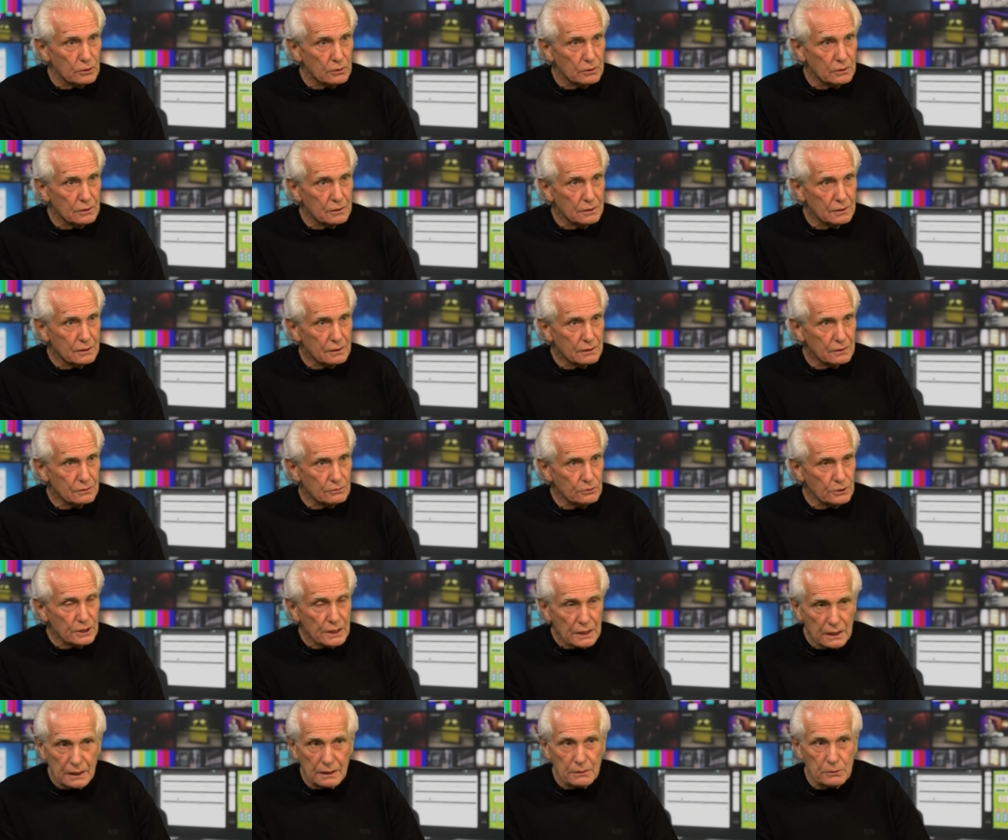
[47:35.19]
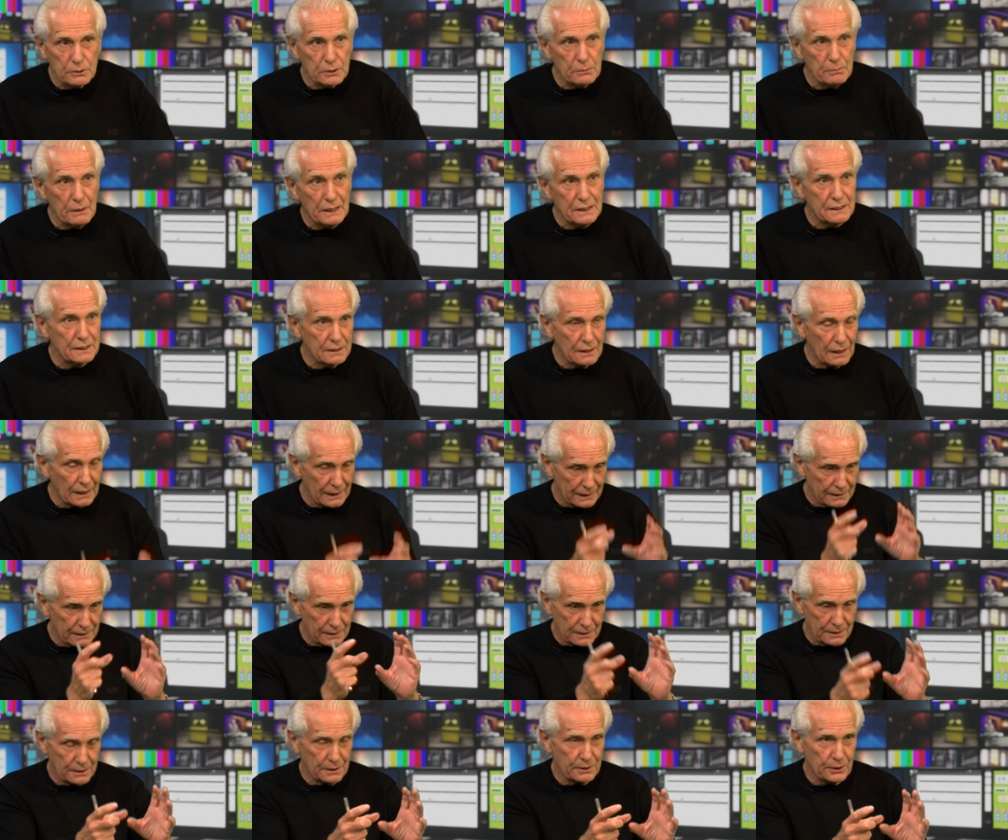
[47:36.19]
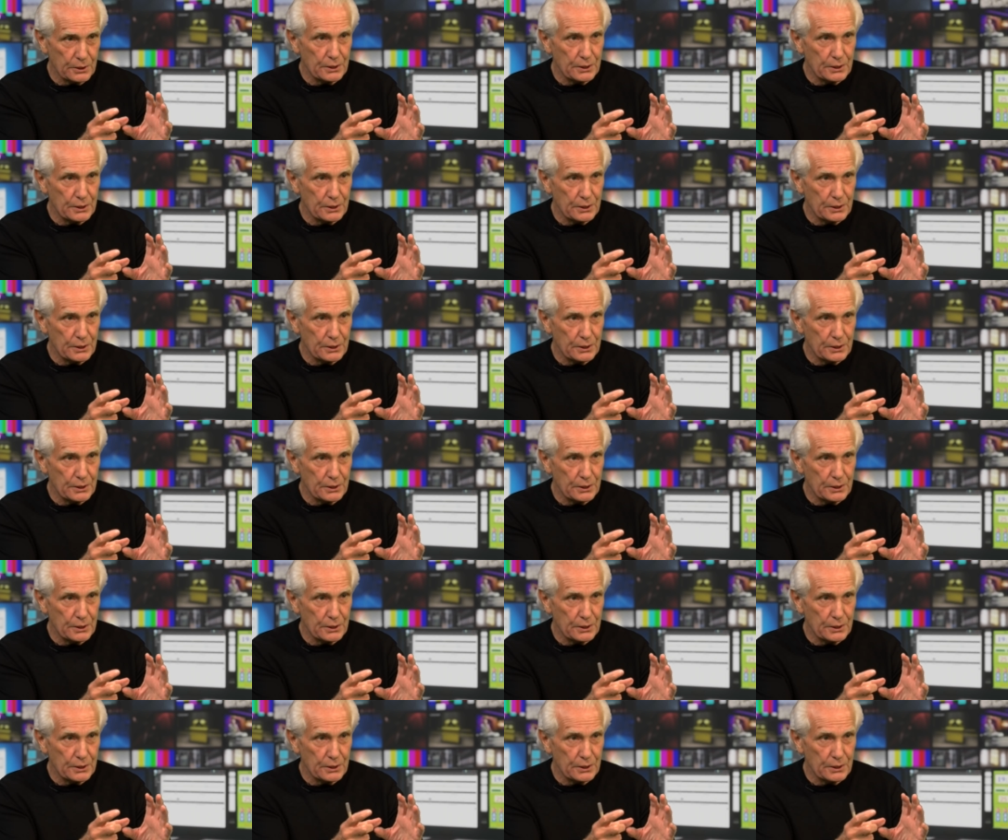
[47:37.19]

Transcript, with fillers: Yeah. Really, he was amazing. Like the